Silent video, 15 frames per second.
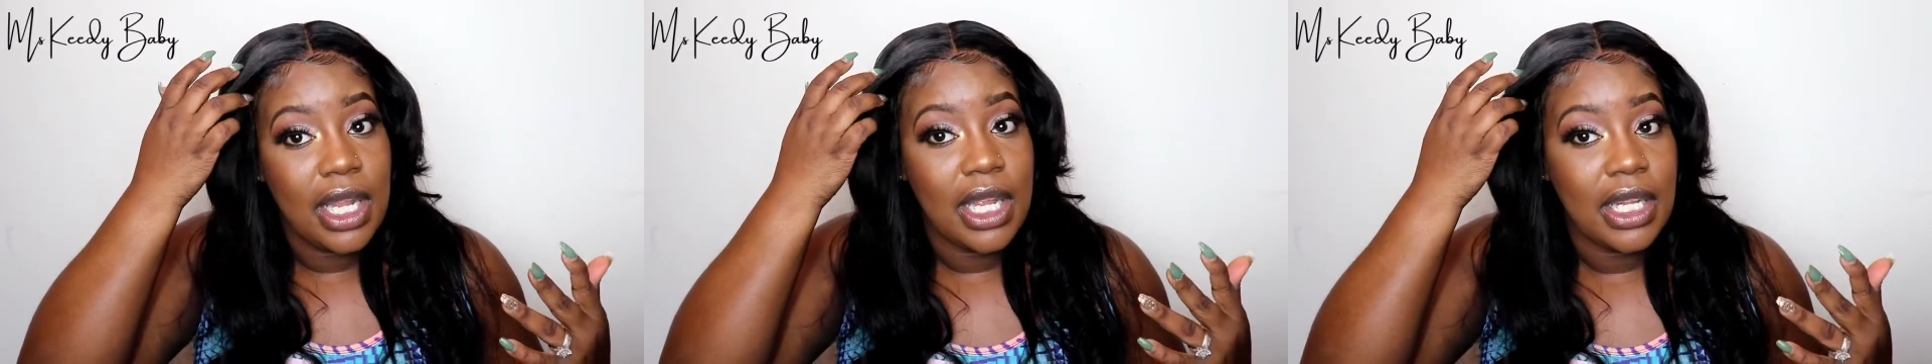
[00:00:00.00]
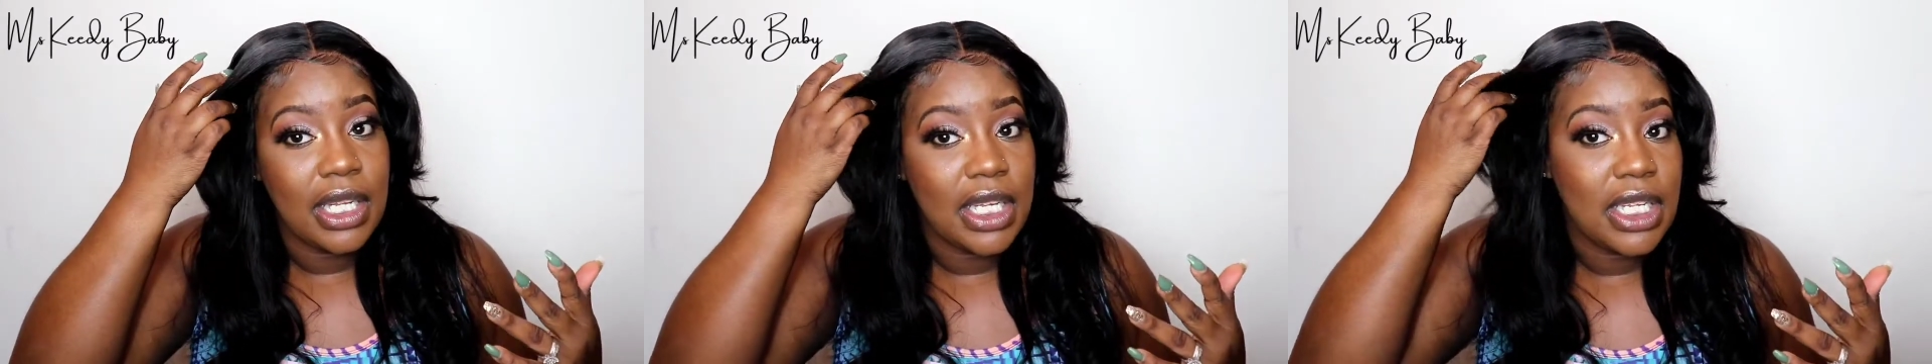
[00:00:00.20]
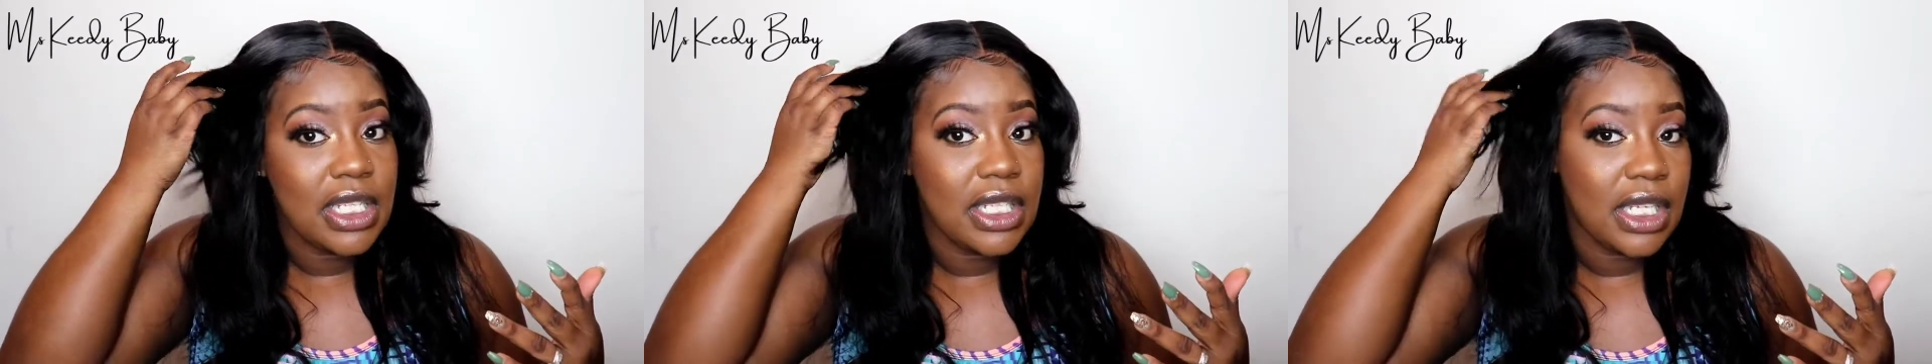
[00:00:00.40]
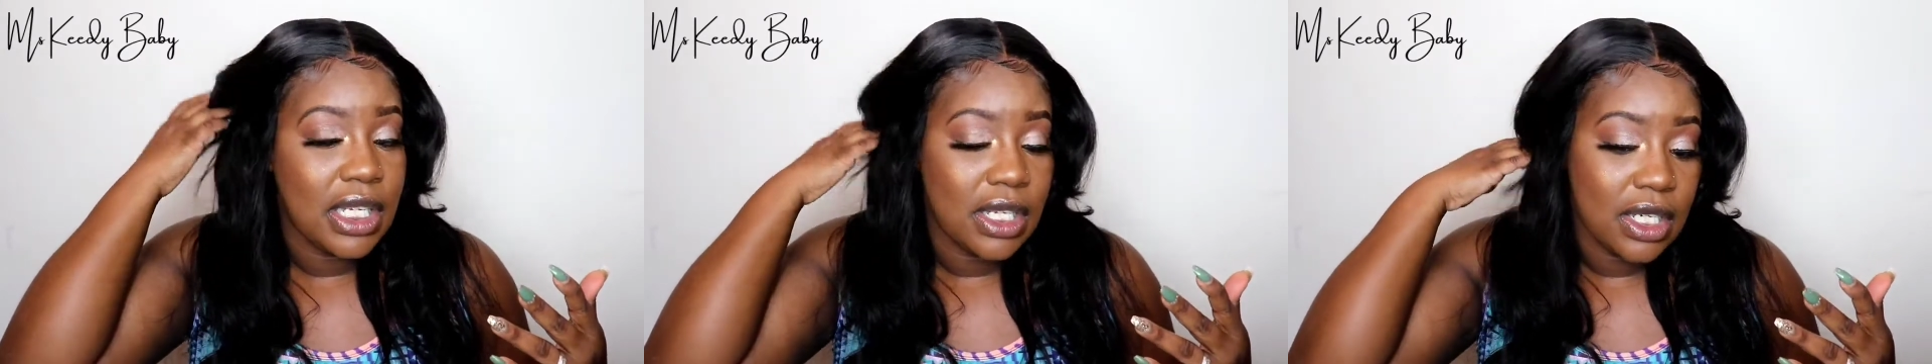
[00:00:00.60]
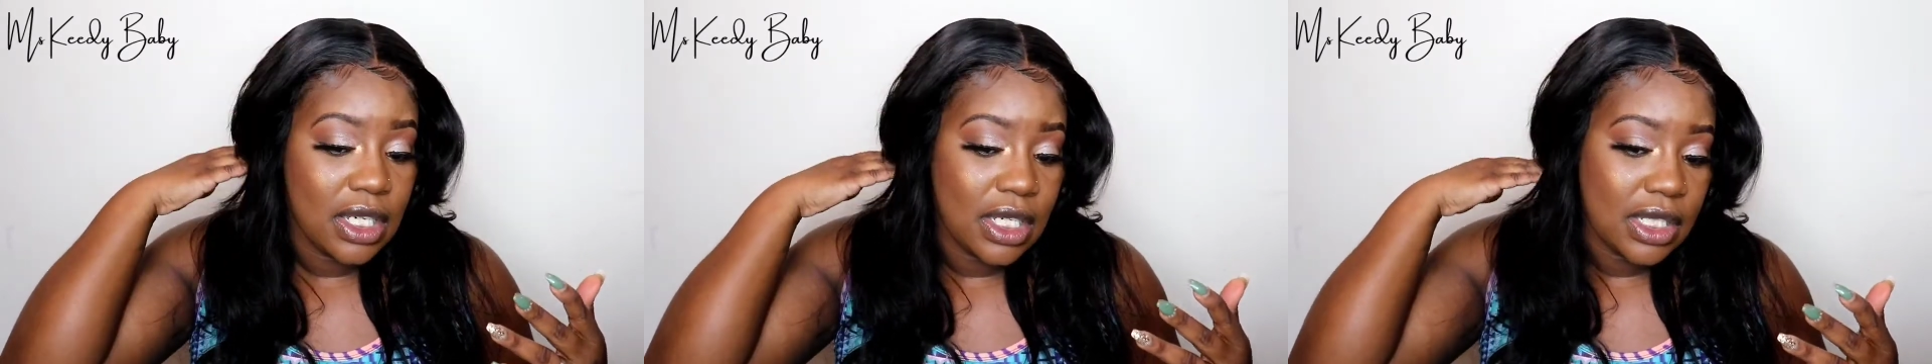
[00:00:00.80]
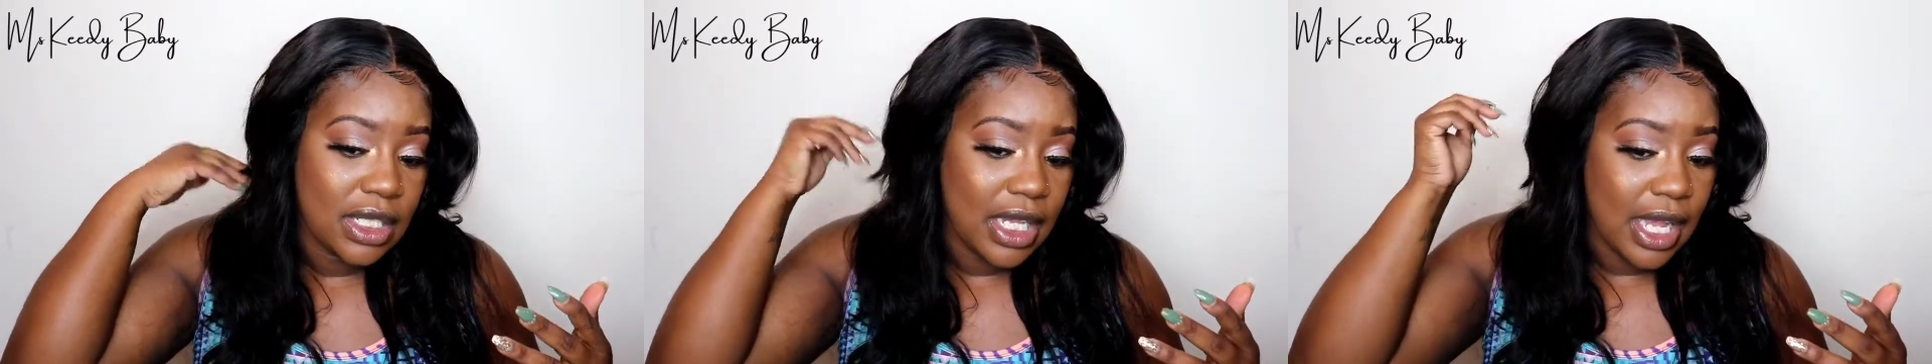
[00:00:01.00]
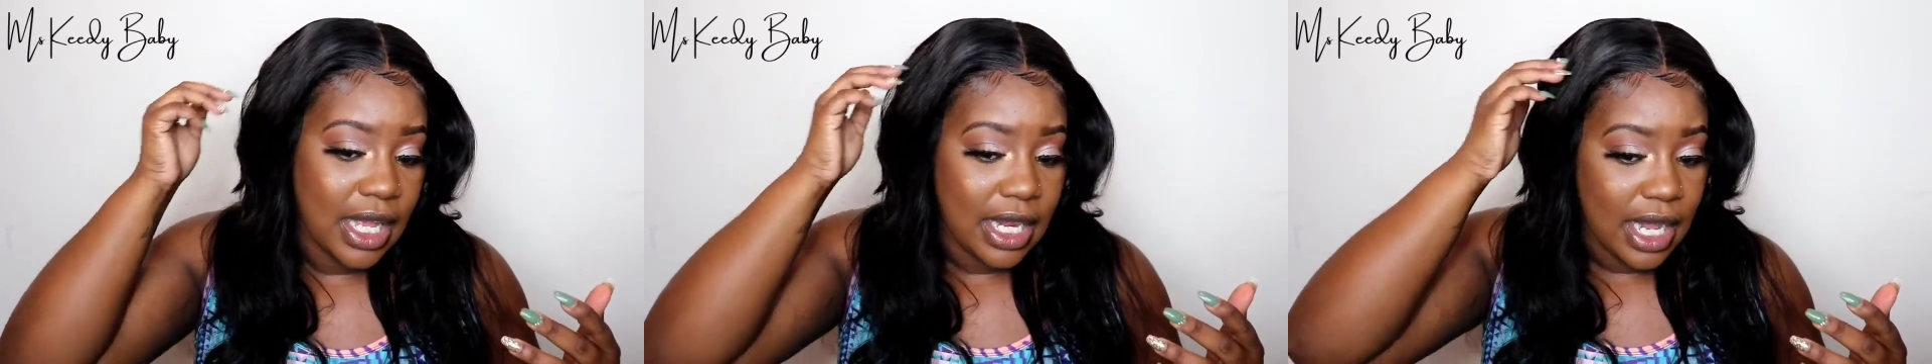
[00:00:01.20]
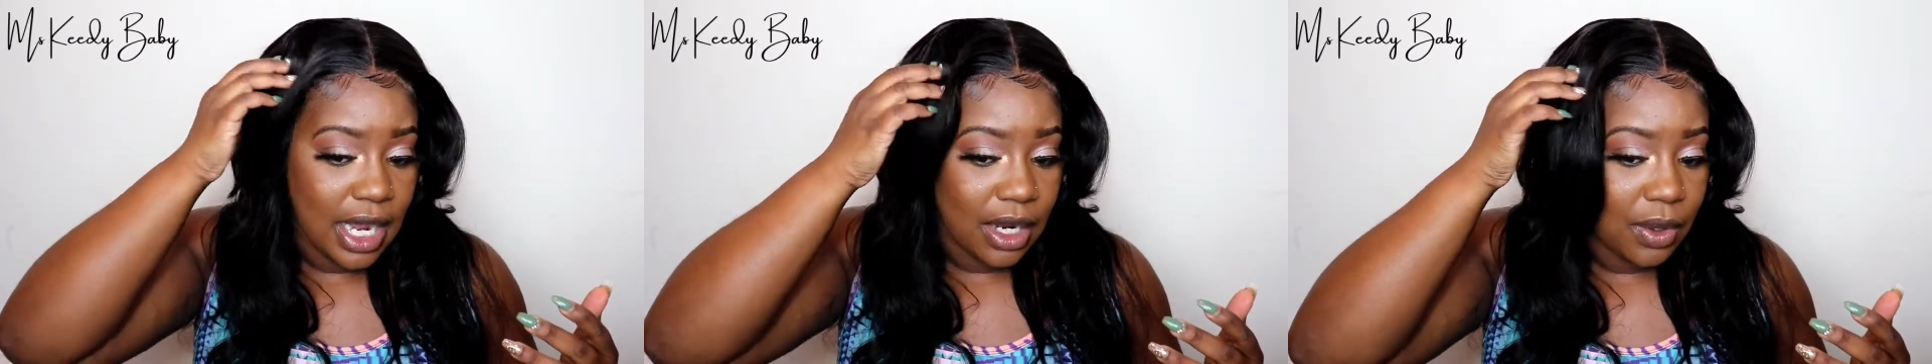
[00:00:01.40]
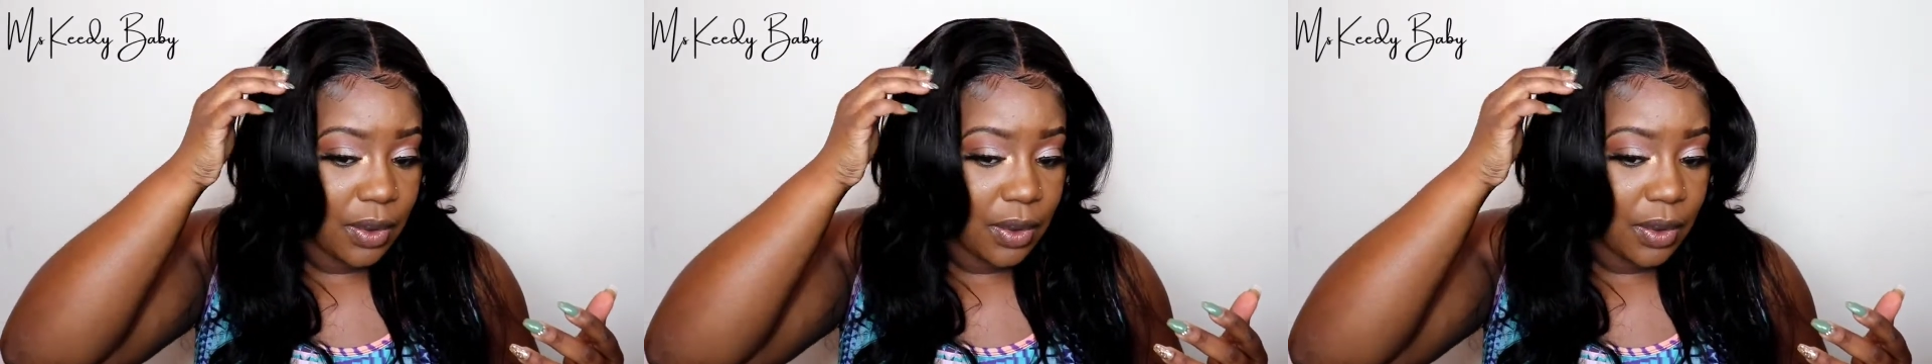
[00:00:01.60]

and easy look that I